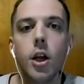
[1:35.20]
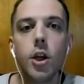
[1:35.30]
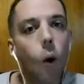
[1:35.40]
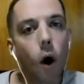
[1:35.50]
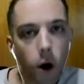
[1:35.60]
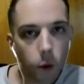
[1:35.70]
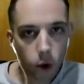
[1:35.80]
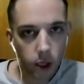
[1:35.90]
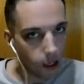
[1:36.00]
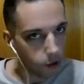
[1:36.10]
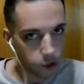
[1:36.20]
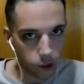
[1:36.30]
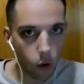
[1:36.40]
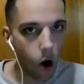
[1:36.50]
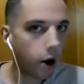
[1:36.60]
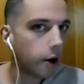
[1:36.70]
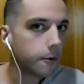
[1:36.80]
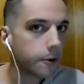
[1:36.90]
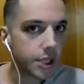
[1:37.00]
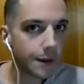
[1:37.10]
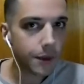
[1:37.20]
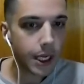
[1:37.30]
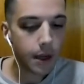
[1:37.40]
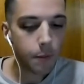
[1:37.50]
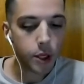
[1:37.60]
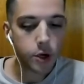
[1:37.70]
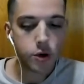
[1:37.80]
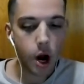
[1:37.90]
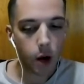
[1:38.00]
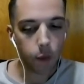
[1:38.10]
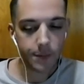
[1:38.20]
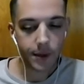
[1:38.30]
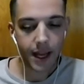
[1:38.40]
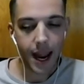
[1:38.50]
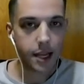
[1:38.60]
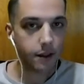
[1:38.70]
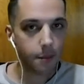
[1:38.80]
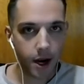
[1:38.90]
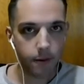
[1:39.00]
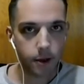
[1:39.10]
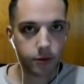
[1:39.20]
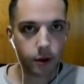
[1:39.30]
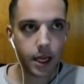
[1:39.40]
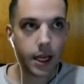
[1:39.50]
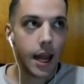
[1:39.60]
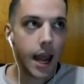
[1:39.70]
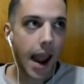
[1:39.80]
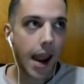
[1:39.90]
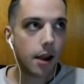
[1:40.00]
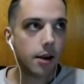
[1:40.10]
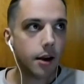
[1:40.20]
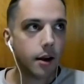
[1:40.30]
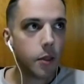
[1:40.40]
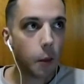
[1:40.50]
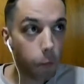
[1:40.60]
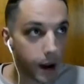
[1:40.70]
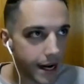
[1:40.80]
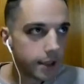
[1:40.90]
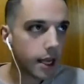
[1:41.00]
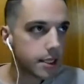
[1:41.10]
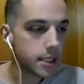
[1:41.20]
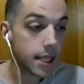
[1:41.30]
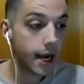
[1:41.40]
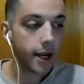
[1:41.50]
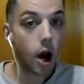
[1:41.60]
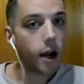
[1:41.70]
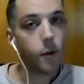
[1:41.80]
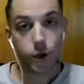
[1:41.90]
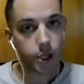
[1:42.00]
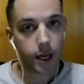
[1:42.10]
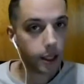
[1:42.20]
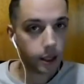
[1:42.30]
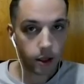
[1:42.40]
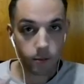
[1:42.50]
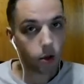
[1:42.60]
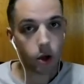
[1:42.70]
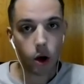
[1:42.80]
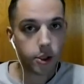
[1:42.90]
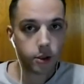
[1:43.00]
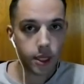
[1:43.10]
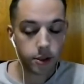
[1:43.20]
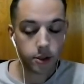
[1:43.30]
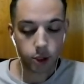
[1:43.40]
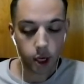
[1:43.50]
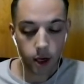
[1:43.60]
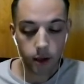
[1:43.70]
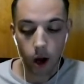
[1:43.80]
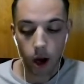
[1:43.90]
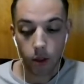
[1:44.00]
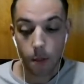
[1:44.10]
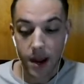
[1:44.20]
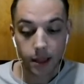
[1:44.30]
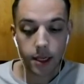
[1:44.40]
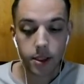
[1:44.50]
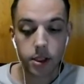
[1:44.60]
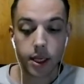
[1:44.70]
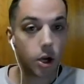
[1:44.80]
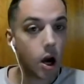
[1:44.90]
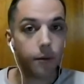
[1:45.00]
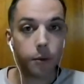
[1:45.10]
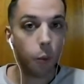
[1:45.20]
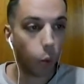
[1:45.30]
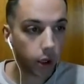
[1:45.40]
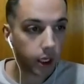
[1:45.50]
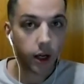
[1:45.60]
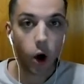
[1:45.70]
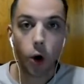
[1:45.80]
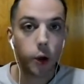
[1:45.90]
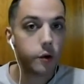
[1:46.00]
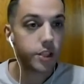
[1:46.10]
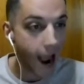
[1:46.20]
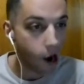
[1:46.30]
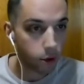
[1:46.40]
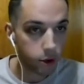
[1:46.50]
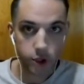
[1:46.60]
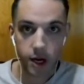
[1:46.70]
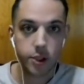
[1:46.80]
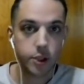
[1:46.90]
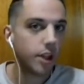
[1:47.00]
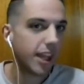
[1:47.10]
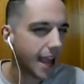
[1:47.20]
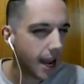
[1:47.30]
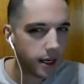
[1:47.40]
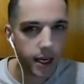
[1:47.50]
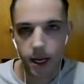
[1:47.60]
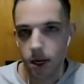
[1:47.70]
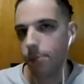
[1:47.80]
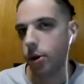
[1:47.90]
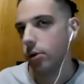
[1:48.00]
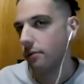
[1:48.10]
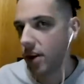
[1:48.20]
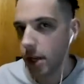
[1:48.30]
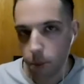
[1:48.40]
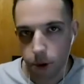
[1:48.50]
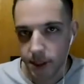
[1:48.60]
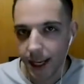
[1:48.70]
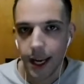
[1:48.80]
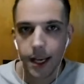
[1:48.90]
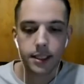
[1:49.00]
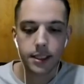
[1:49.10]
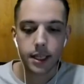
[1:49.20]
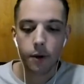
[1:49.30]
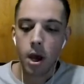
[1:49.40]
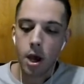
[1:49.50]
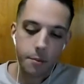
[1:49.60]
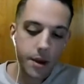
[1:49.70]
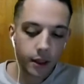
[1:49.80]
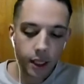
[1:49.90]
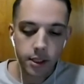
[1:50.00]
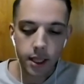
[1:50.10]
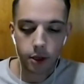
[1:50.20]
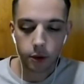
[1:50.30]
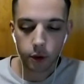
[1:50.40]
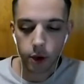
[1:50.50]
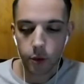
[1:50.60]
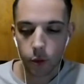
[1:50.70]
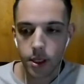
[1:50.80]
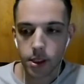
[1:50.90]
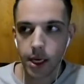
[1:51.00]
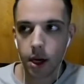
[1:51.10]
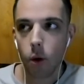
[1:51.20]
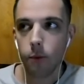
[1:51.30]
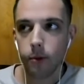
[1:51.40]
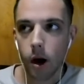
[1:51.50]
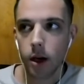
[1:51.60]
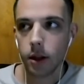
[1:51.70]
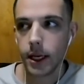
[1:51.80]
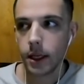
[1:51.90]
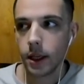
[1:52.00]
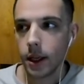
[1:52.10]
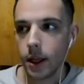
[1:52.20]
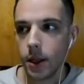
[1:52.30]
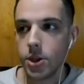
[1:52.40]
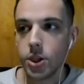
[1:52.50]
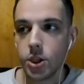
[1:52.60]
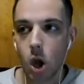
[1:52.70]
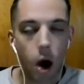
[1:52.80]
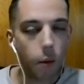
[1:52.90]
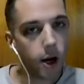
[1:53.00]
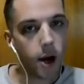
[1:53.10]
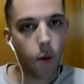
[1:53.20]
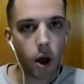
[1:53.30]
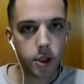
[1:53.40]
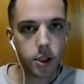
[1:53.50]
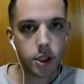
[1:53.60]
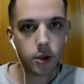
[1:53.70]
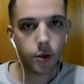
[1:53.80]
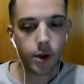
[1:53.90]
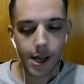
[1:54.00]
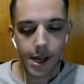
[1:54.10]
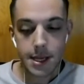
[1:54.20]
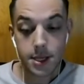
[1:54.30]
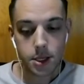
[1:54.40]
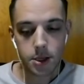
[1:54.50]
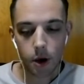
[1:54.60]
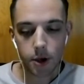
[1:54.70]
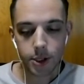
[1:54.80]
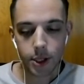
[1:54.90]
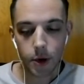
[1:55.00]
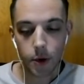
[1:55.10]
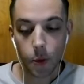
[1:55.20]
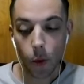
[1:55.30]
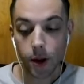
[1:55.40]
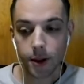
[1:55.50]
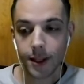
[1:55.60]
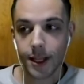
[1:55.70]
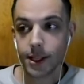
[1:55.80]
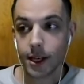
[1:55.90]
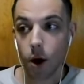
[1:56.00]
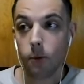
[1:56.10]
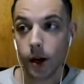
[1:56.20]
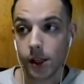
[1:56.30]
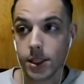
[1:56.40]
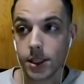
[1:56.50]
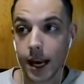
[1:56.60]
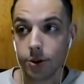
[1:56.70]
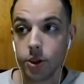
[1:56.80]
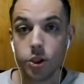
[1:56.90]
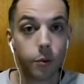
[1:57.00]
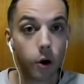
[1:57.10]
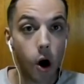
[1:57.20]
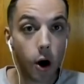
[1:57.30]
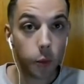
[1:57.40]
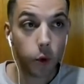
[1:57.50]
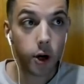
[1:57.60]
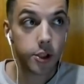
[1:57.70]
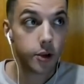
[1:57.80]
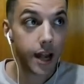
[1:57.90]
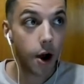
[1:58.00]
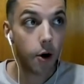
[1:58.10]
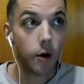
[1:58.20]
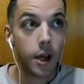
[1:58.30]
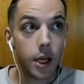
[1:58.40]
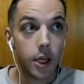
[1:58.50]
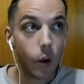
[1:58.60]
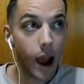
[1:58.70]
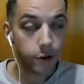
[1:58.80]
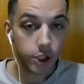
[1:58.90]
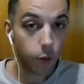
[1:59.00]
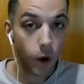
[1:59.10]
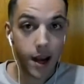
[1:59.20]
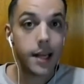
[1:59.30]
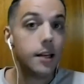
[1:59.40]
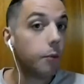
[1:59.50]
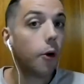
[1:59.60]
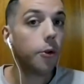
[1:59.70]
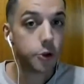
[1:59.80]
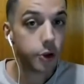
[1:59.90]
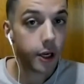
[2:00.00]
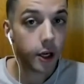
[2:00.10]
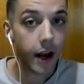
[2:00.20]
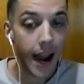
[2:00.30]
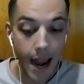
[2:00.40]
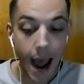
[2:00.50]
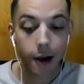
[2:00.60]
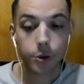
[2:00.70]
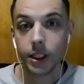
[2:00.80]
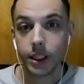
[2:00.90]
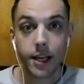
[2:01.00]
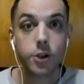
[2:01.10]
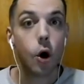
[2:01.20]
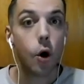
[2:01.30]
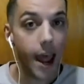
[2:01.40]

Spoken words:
you are working so hard for something, but you're not reaping any of the benefits from it. And the main lessons that I got, and which I think you can also attest to, John, the main lessons that you got from working all those hours trying to do like editing and upload a video per day and stuff, the main lesson that you learned was like, oh fuck, like this is not what I want to do. This is also one of the things like, oh fuck, this is actually super hard work. So now you actually went in and pulled the trigger and actually like dove